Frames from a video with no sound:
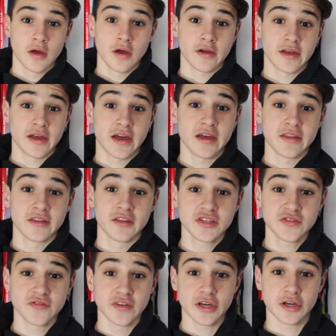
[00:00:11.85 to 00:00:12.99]
Okay,
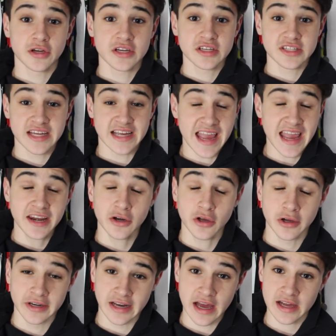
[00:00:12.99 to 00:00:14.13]
this video is again
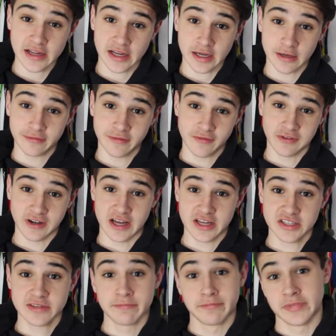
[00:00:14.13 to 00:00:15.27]
on Nike Alpha
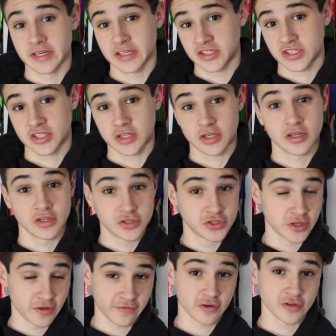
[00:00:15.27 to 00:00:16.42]
Flies, but it's a
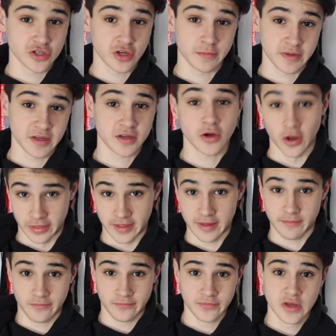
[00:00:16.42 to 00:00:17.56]
different topic on them.
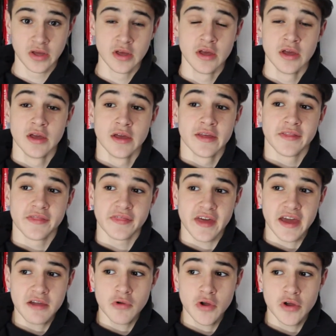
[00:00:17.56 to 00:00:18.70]

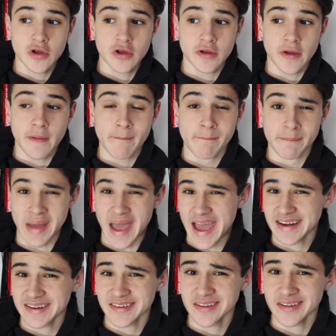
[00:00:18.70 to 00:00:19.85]
They were
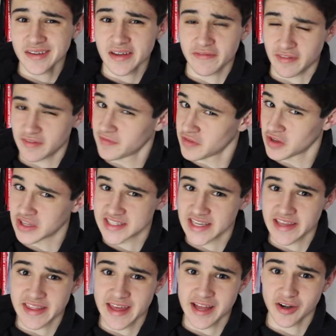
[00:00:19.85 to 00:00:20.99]
banned, if you can
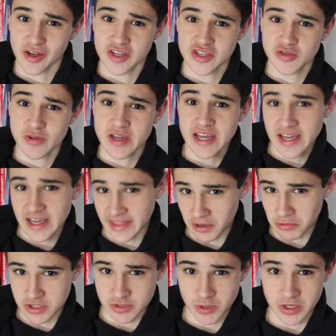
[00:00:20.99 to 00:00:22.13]
say that, last week, and that
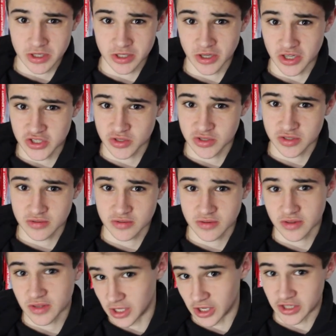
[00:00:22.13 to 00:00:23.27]
was what
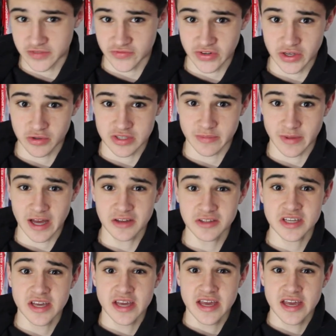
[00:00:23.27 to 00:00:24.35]
the last video was about.